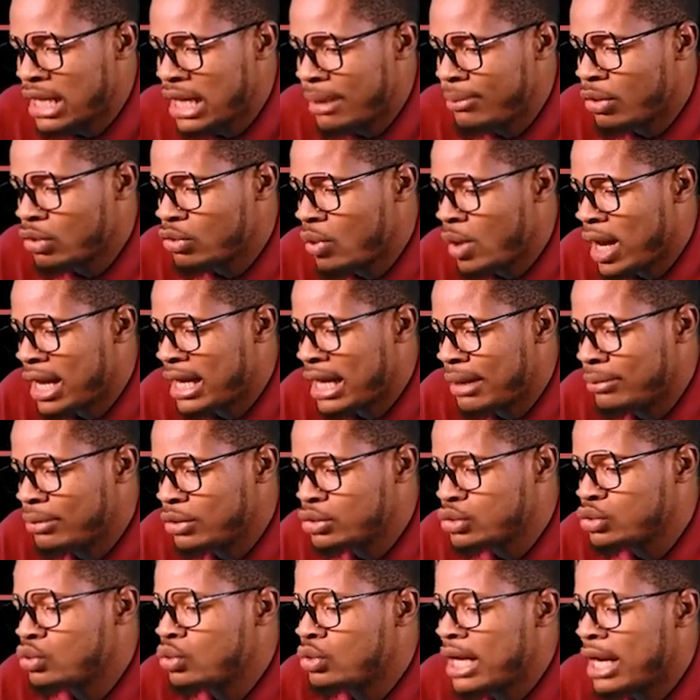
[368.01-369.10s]
Carbon 1,
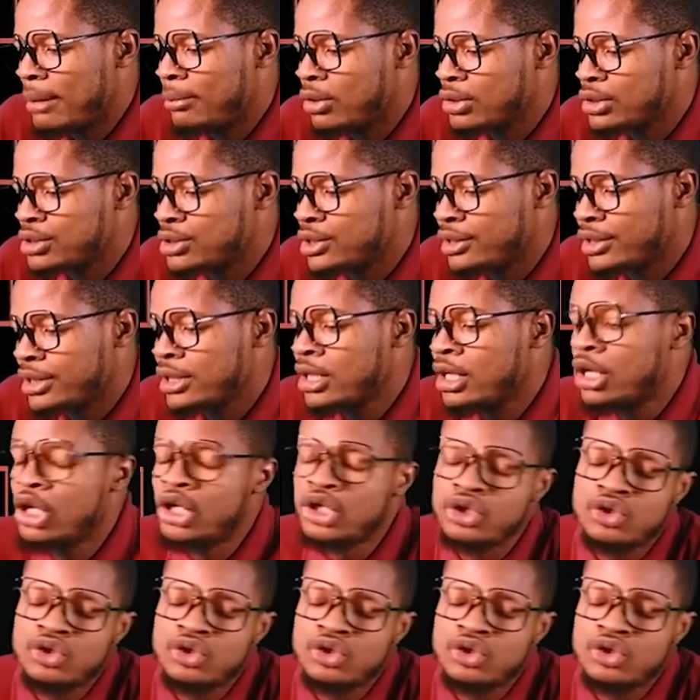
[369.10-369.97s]
carbon 2, carbon 3.